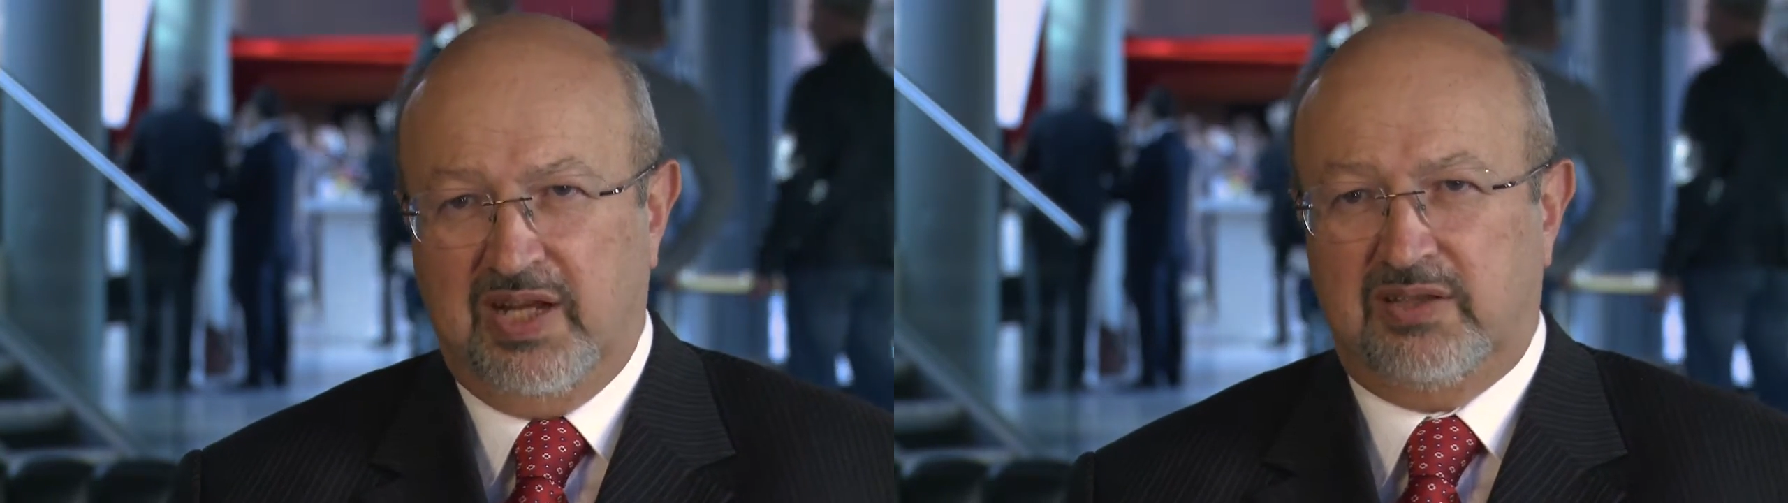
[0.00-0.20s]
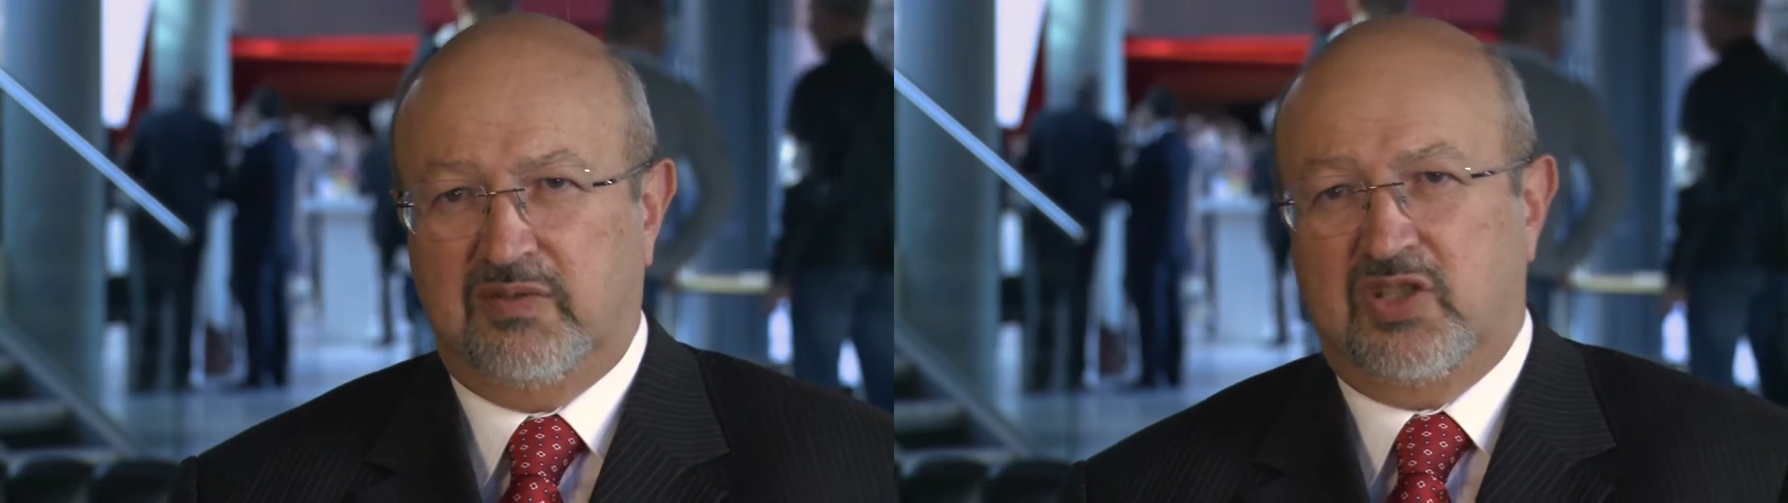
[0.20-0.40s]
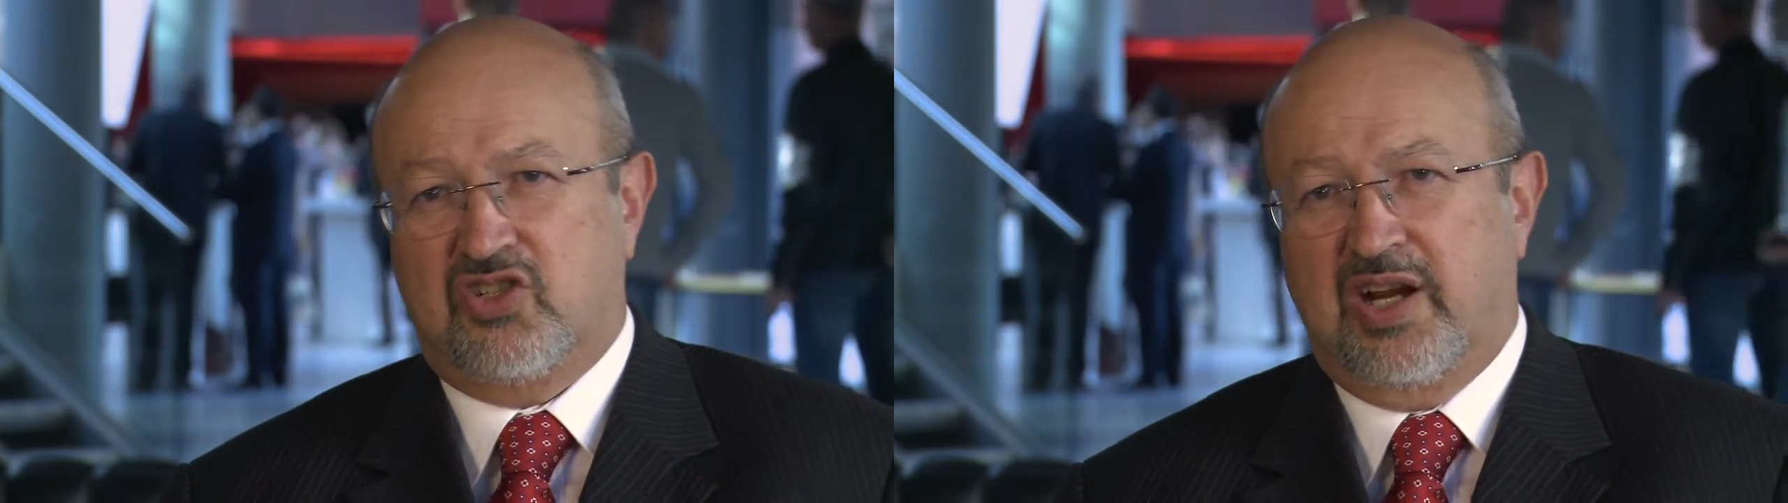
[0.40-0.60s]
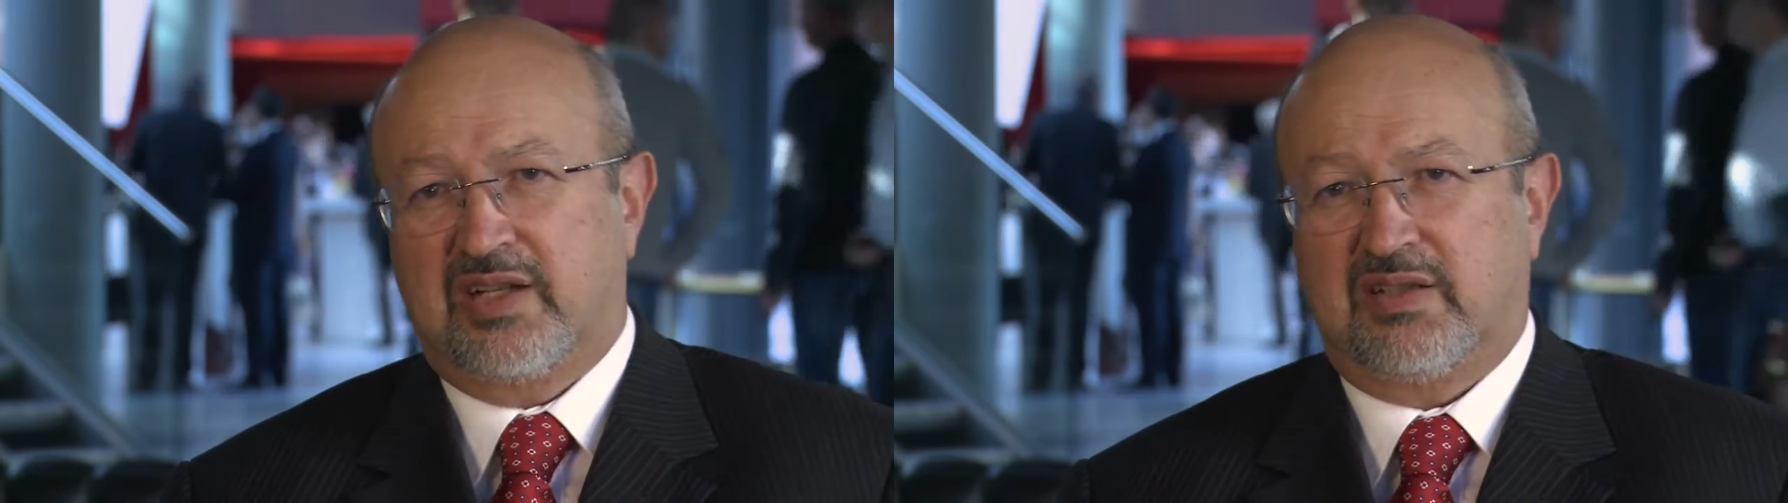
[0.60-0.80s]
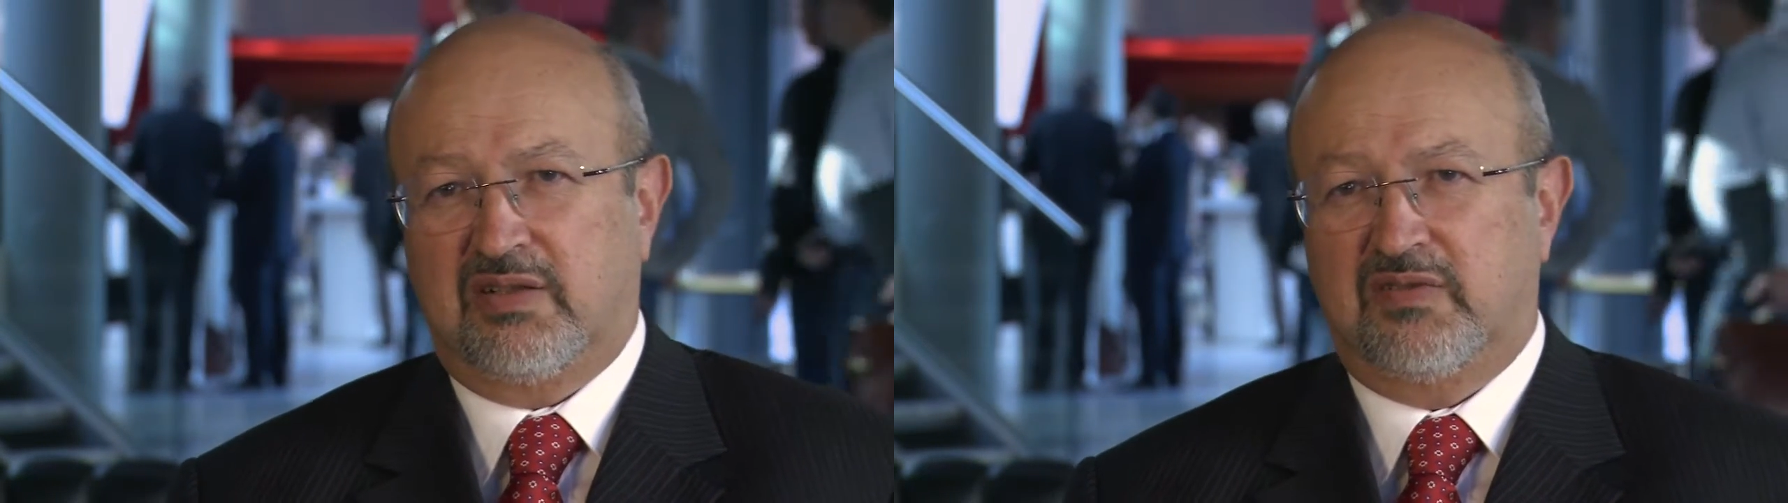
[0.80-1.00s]
8 of the
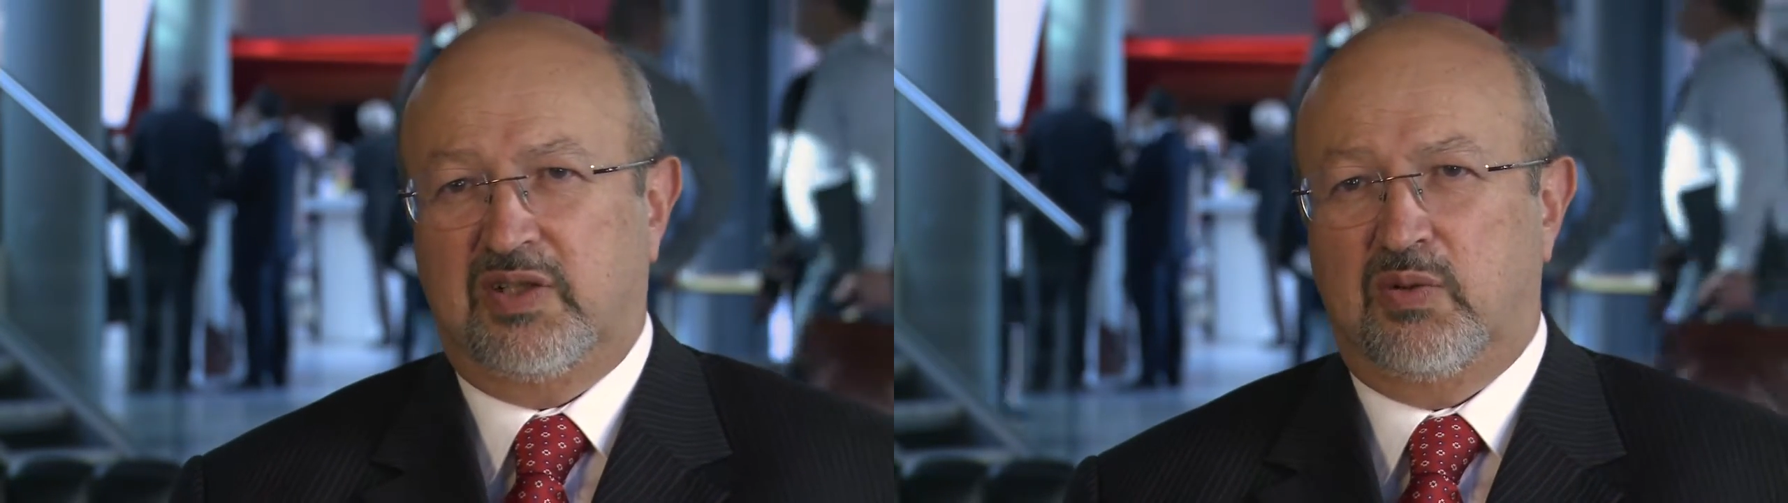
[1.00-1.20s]
Charter of